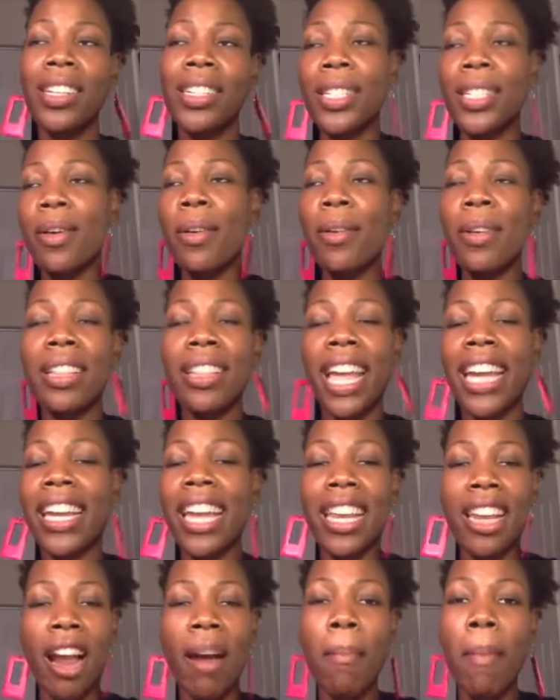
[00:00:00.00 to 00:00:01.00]
So
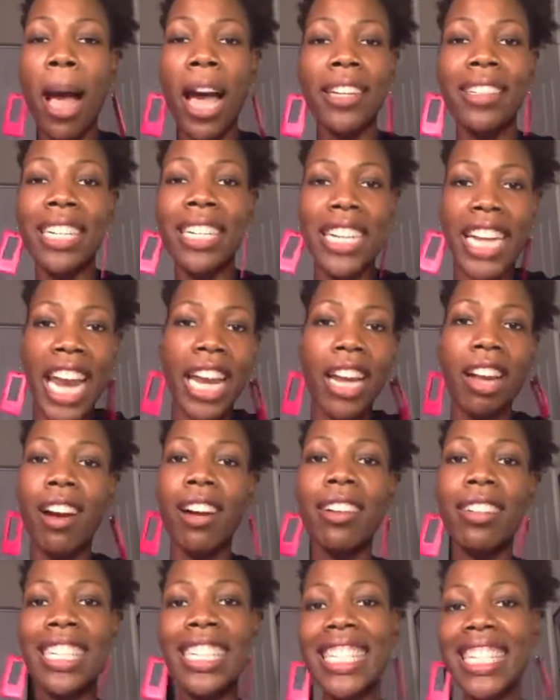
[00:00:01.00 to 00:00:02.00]
like in our modern day
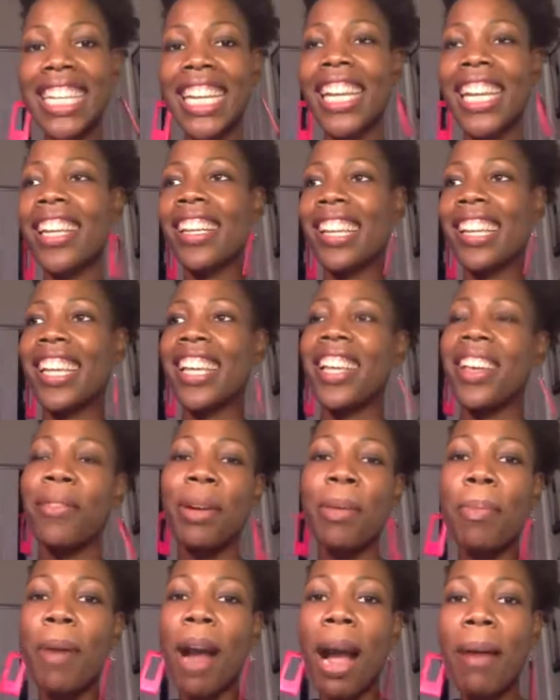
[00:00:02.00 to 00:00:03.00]
currency,
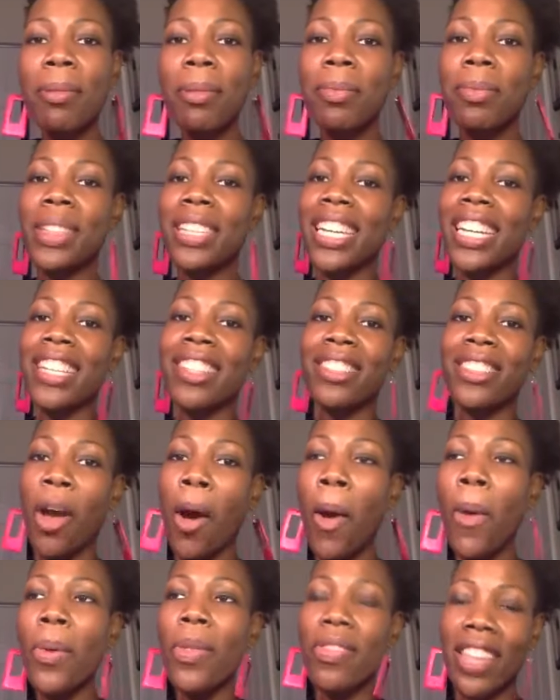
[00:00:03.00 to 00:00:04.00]
we probably
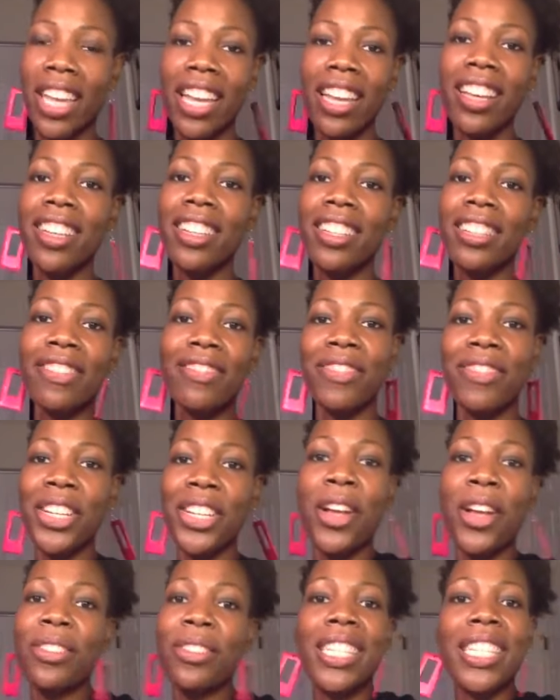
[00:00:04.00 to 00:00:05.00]
don't think of,
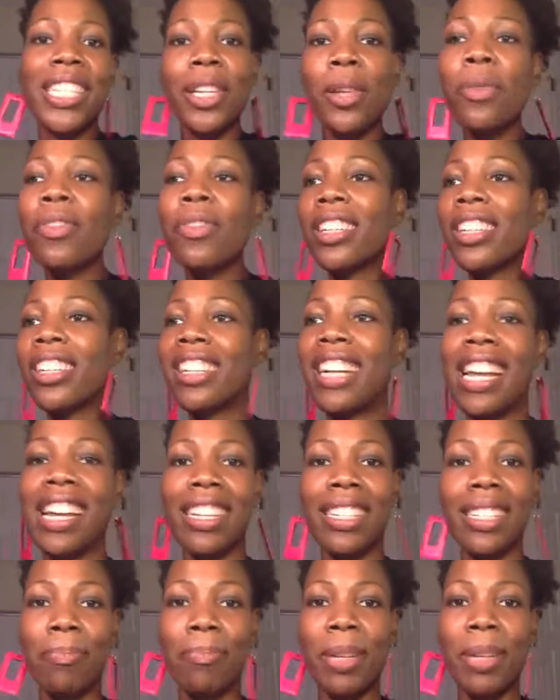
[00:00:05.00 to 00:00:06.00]
you know, silver
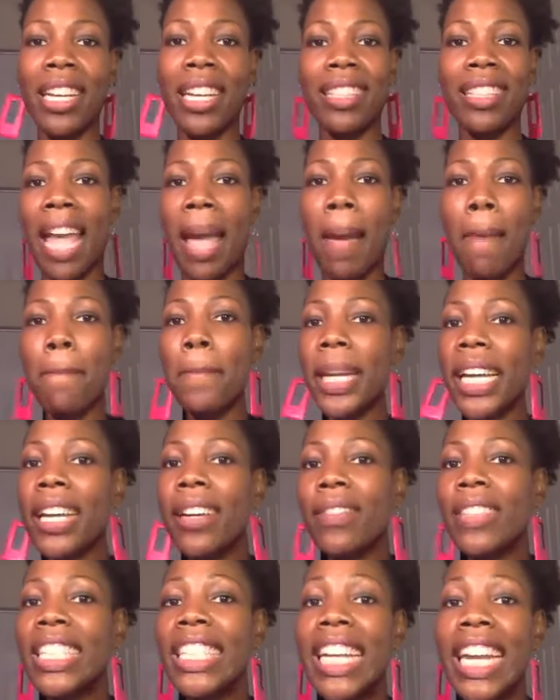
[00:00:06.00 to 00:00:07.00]
as being that big
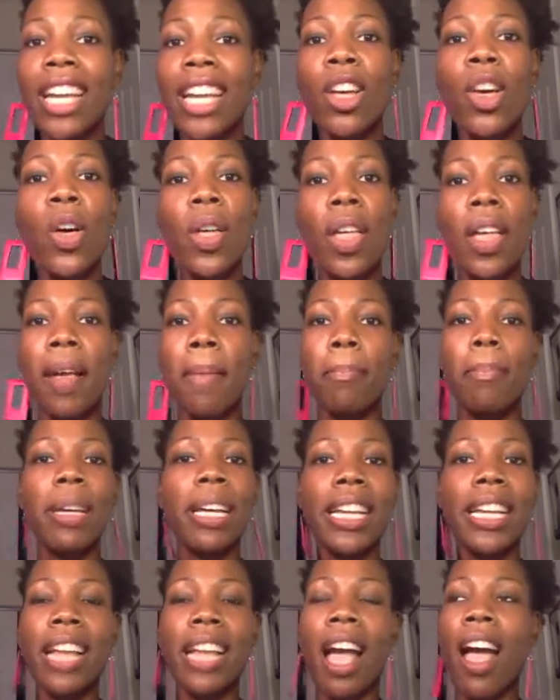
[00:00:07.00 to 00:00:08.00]
of a deal,
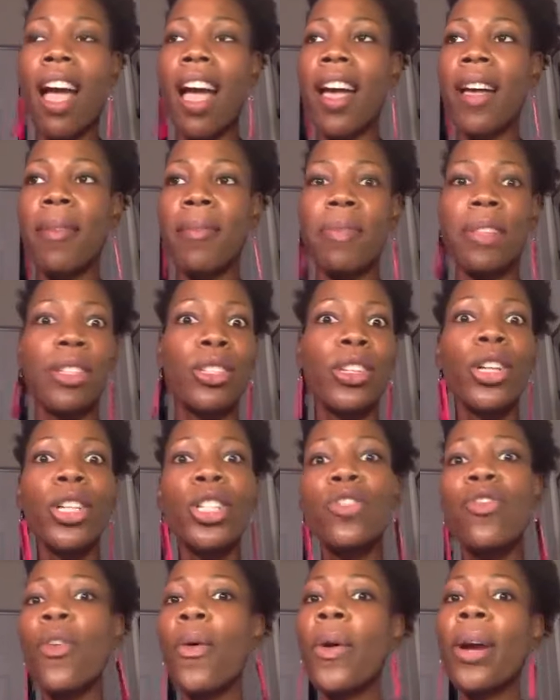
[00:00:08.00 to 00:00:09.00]
but
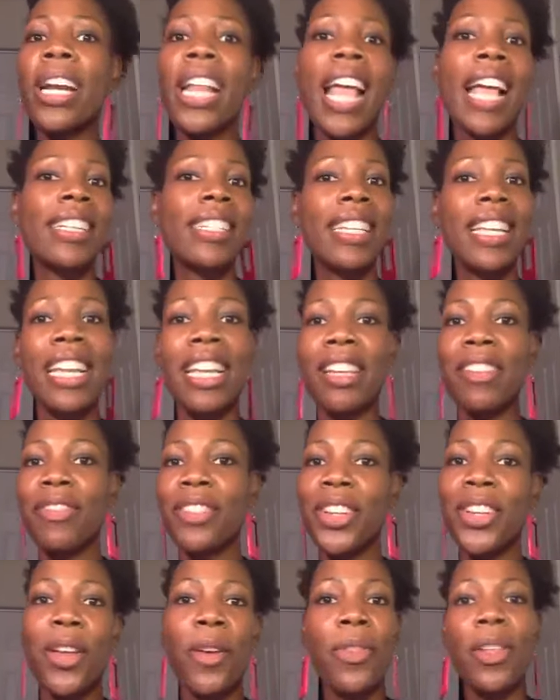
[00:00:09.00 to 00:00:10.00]
search for it as if,
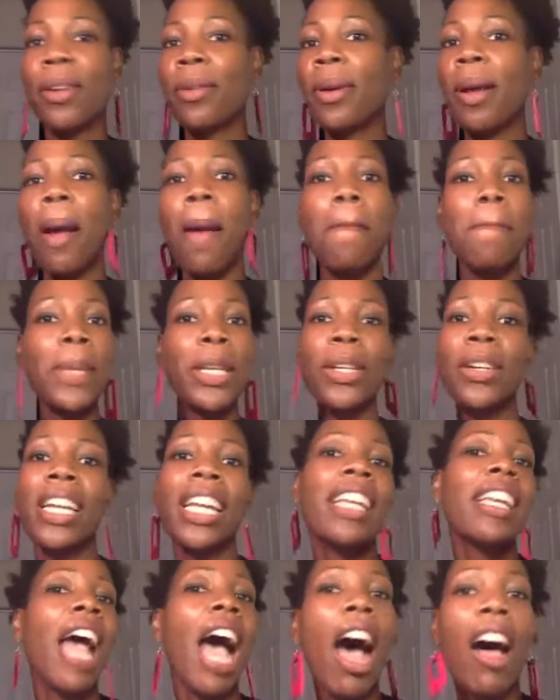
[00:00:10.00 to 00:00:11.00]
you know, there were $1
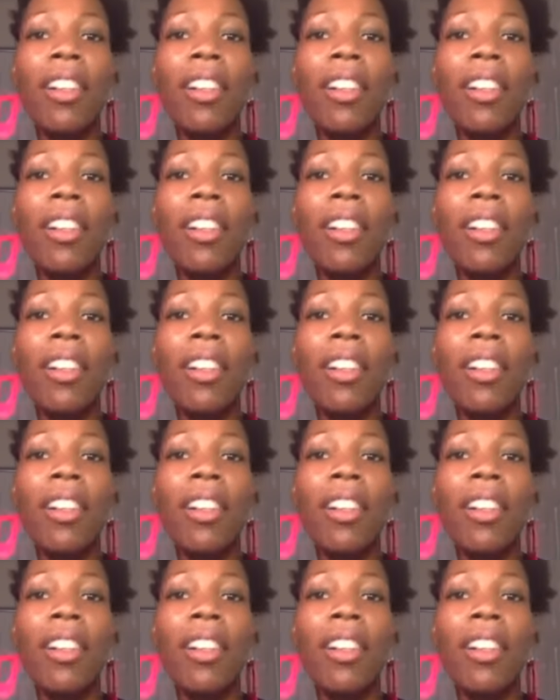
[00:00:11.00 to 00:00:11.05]
million